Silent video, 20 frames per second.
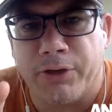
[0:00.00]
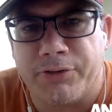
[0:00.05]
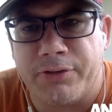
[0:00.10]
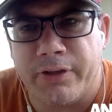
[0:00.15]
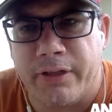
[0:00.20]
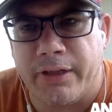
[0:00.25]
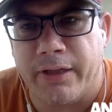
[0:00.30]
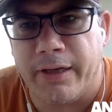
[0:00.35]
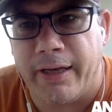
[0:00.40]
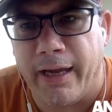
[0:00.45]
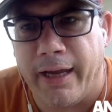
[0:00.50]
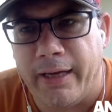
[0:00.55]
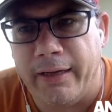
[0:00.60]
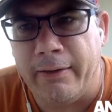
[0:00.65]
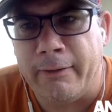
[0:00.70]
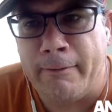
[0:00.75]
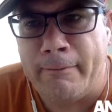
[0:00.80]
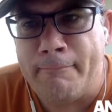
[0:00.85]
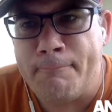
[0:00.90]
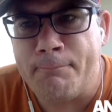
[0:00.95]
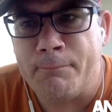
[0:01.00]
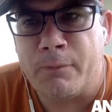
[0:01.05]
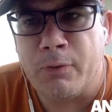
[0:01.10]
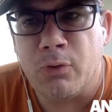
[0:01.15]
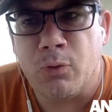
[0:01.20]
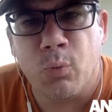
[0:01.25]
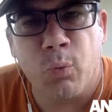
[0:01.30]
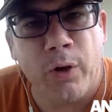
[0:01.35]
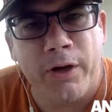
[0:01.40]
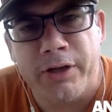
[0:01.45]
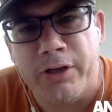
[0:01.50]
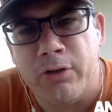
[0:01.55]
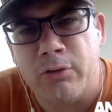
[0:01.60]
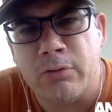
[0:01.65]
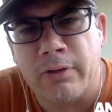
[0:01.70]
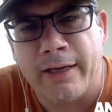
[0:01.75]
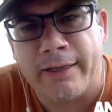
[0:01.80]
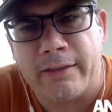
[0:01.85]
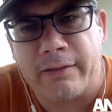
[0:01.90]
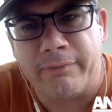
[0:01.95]
question of the day Where do
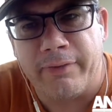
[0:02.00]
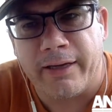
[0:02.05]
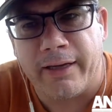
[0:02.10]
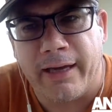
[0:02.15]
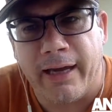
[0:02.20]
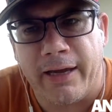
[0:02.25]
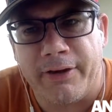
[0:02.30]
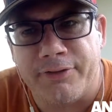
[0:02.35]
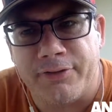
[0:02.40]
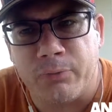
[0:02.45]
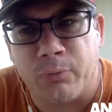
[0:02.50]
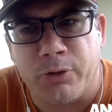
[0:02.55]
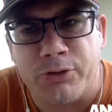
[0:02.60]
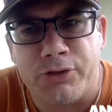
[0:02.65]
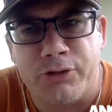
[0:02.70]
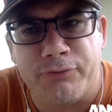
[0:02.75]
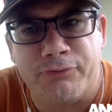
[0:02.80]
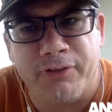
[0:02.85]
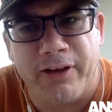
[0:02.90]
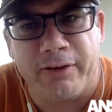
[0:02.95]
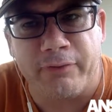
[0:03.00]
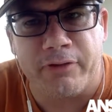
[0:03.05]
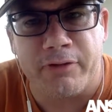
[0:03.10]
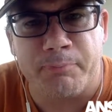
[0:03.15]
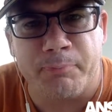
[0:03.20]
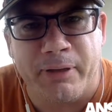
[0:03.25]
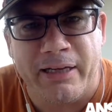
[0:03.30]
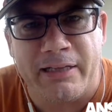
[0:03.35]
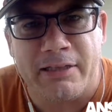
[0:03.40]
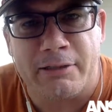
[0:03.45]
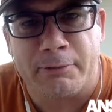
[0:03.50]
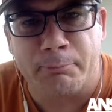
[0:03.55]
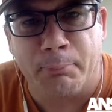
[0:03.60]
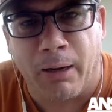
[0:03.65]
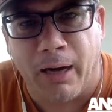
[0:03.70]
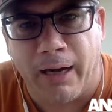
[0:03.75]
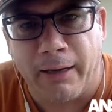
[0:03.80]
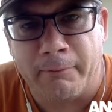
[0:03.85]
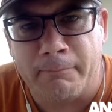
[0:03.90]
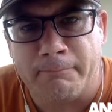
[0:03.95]
you like to vacation? What's your favorite beach
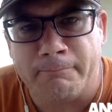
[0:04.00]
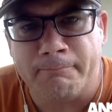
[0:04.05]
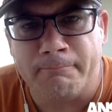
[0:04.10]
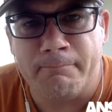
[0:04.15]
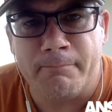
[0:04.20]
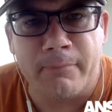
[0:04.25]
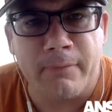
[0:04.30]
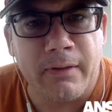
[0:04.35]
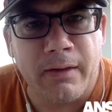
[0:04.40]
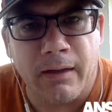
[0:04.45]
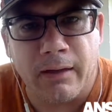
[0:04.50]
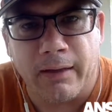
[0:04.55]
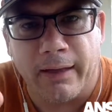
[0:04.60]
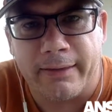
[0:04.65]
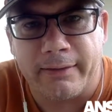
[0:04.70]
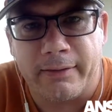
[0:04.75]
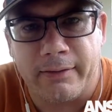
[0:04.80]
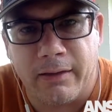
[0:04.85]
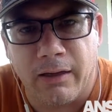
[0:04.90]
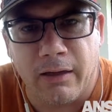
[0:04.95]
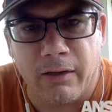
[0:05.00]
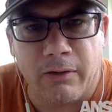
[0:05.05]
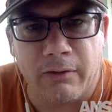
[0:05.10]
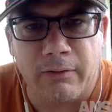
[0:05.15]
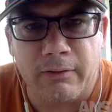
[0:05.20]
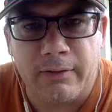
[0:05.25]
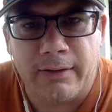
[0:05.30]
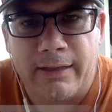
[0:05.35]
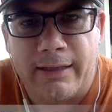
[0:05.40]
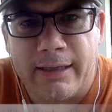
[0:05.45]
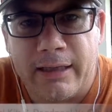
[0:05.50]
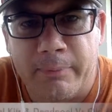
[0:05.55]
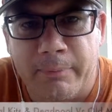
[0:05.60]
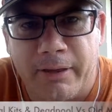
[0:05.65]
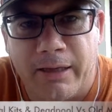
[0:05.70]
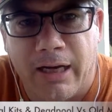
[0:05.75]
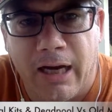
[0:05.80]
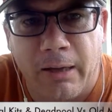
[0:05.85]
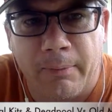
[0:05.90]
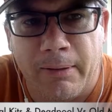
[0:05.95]
spot? Like to know? Give
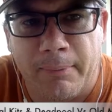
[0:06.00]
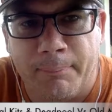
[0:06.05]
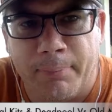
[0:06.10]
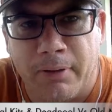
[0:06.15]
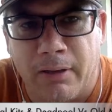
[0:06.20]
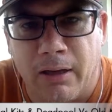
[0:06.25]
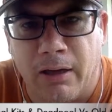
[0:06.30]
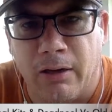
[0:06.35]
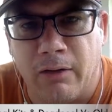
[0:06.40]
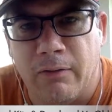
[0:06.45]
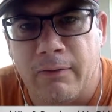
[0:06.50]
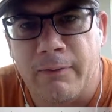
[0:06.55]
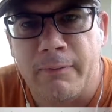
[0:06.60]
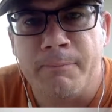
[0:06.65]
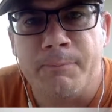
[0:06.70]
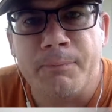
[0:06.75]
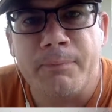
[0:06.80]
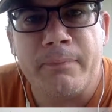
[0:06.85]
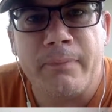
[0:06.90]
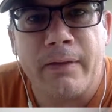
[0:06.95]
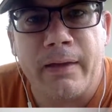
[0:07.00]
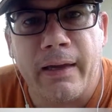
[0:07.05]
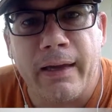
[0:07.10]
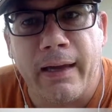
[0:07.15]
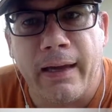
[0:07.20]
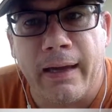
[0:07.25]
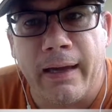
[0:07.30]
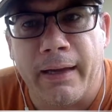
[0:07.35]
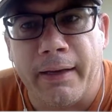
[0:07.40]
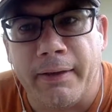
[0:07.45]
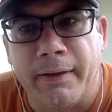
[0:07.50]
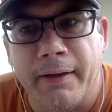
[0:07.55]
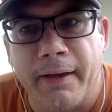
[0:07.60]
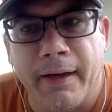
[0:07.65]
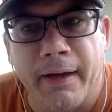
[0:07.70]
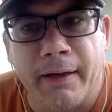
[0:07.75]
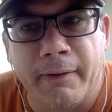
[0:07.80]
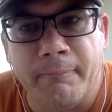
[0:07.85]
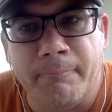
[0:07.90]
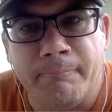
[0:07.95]
me a comment below and
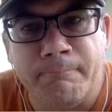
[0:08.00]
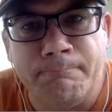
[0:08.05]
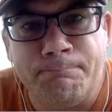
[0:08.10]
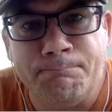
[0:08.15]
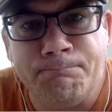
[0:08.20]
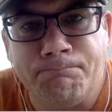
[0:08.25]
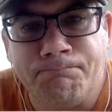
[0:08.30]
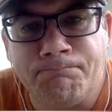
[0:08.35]
um,